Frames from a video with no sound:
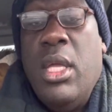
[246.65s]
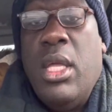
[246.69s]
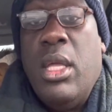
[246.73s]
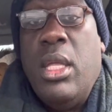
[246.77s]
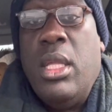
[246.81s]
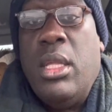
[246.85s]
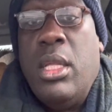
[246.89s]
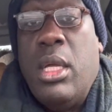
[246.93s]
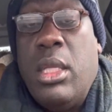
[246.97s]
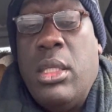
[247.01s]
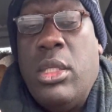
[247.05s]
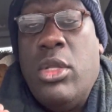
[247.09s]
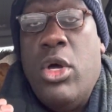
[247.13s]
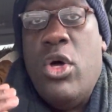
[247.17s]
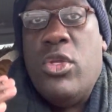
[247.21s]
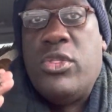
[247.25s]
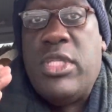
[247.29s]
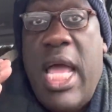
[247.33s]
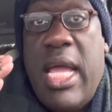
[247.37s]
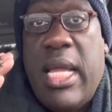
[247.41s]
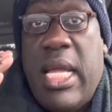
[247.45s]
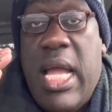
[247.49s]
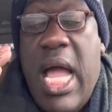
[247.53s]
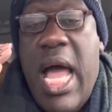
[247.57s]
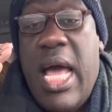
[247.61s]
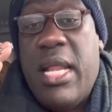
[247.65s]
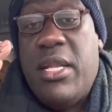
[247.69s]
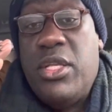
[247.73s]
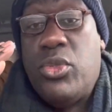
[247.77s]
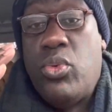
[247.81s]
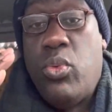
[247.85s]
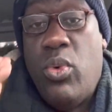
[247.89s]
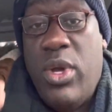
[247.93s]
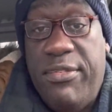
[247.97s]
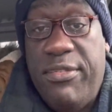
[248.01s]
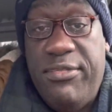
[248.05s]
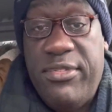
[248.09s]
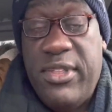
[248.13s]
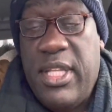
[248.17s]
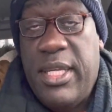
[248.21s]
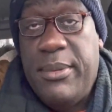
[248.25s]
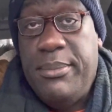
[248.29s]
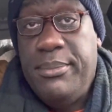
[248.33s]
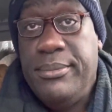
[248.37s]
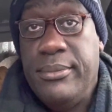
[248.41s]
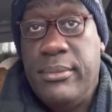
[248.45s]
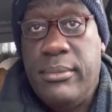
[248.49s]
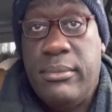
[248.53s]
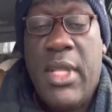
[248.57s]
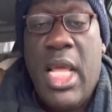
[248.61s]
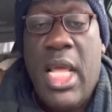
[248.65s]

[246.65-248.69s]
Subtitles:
knows that God is with them,